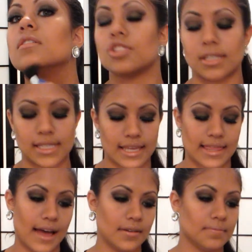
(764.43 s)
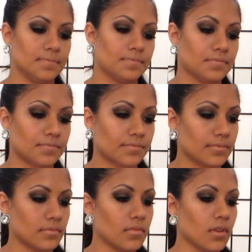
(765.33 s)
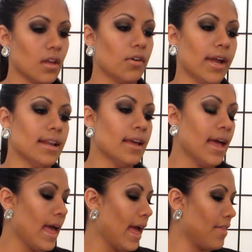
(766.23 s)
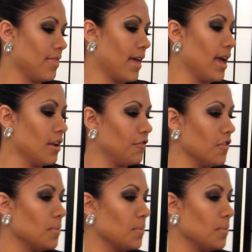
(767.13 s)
Just like that. Alright, and then for the